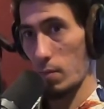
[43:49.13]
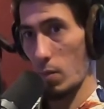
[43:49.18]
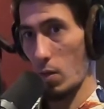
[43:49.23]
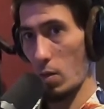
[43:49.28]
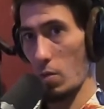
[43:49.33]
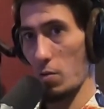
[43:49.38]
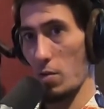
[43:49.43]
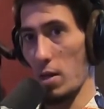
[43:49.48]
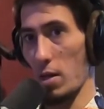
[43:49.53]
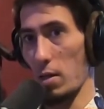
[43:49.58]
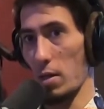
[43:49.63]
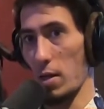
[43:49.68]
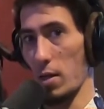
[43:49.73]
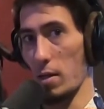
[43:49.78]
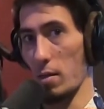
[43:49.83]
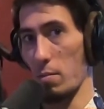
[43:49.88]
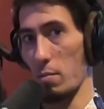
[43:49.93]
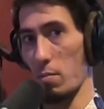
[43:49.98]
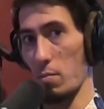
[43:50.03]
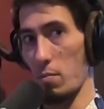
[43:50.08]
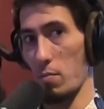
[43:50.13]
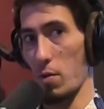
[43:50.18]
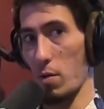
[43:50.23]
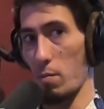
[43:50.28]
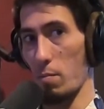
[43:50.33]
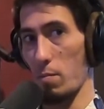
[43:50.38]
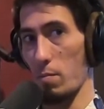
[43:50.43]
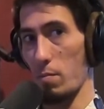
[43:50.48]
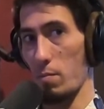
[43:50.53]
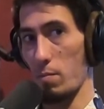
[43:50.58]
you get like a
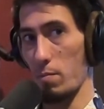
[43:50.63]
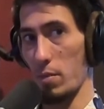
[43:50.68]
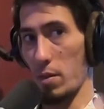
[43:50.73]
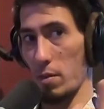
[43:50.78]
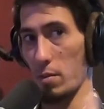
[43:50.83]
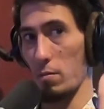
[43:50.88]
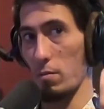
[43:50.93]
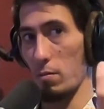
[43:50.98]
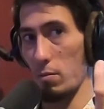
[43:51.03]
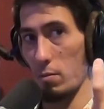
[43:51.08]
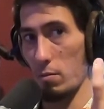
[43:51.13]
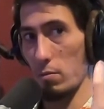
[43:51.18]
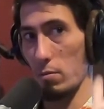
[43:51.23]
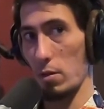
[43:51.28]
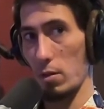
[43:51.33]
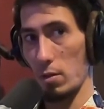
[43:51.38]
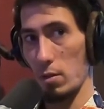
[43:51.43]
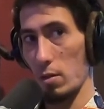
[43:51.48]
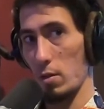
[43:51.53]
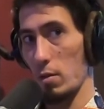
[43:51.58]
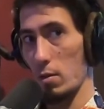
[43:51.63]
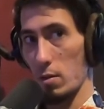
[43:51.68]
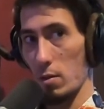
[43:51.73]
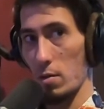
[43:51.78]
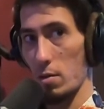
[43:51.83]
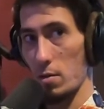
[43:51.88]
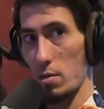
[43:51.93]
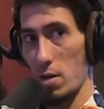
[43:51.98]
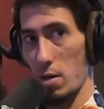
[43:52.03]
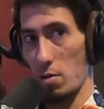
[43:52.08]
big
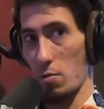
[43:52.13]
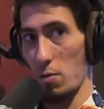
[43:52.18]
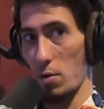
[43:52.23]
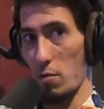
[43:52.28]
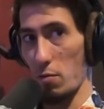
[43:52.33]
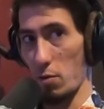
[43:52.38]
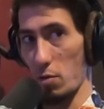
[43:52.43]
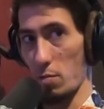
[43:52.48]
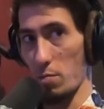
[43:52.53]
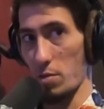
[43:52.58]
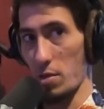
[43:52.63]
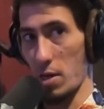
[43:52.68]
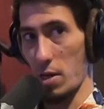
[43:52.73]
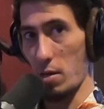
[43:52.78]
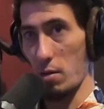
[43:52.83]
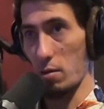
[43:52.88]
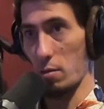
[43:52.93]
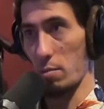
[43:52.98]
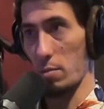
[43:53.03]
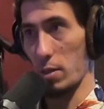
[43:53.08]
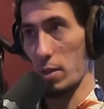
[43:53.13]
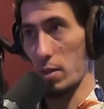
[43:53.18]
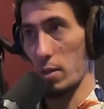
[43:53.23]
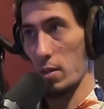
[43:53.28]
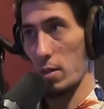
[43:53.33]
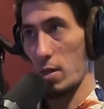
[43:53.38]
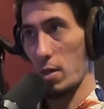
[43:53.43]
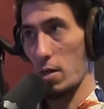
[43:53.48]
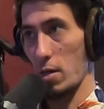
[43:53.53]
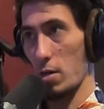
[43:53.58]
snare reverb sound,
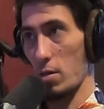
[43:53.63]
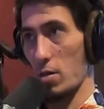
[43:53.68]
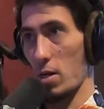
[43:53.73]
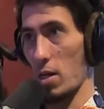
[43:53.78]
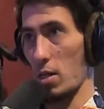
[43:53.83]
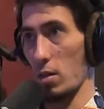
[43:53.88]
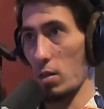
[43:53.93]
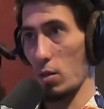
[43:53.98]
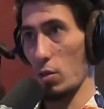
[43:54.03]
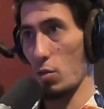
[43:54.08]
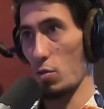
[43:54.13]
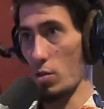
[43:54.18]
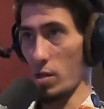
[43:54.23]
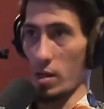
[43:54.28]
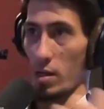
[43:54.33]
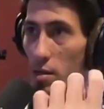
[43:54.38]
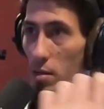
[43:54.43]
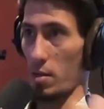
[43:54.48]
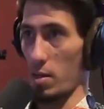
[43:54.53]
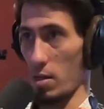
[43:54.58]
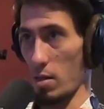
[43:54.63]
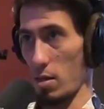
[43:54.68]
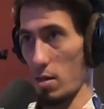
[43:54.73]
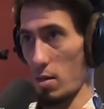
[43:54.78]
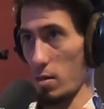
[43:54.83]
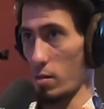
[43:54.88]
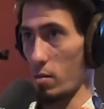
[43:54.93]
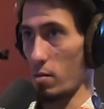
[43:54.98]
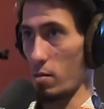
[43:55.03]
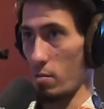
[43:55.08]
but you're not losing
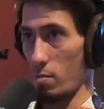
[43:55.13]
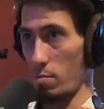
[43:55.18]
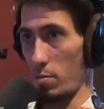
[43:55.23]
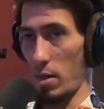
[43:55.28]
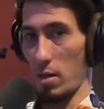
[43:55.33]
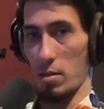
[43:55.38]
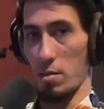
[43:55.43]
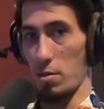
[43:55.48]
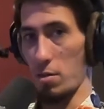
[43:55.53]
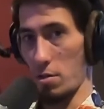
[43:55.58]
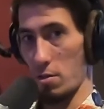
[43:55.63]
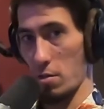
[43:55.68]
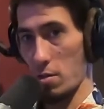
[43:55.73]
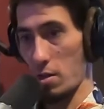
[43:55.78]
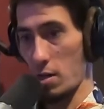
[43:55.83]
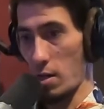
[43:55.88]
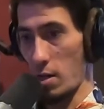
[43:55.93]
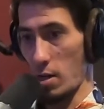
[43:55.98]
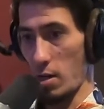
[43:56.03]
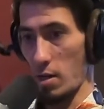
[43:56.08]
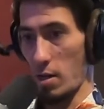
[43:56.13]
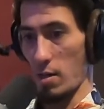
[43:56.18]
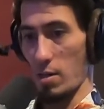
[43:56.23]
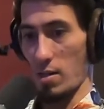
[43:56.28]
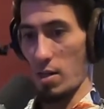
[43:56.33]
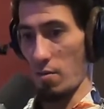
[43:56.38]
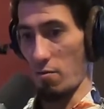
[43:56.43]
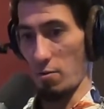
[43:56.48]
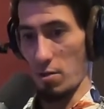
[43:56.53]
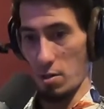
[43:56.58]
the punch and
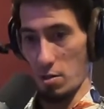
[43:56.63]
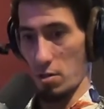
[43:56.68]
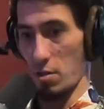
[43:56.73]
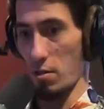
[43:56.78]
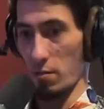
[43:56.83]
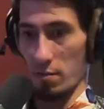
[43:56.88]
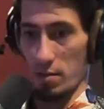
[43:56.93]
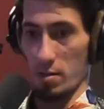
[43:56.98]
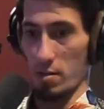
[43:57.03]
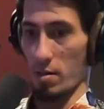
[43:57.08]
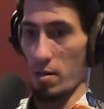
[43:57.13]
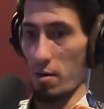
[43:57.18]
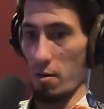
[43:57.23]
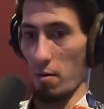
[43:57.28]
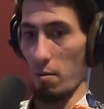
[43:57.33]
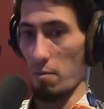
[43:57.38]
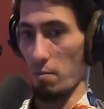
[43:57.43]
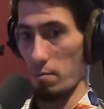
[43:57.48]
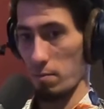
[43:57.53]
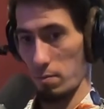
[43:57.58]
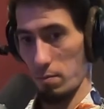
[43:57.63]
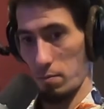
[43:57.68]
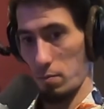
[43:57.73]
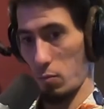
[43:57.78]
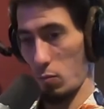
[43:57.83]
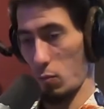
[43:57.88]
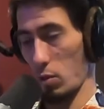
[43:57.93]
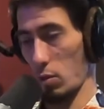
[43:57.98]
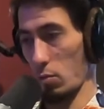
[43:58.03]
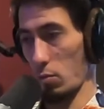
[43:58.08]
definition of the snare
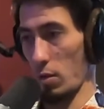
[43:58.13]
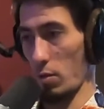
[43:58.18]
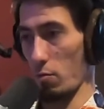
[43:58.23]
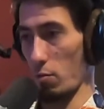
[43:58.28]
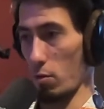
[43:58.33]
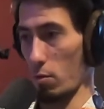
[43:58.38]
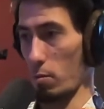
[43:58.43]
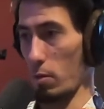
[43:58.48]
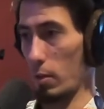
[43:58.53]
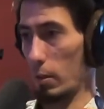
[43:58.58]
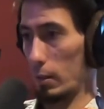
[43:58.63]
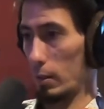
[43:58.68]
with the reverb.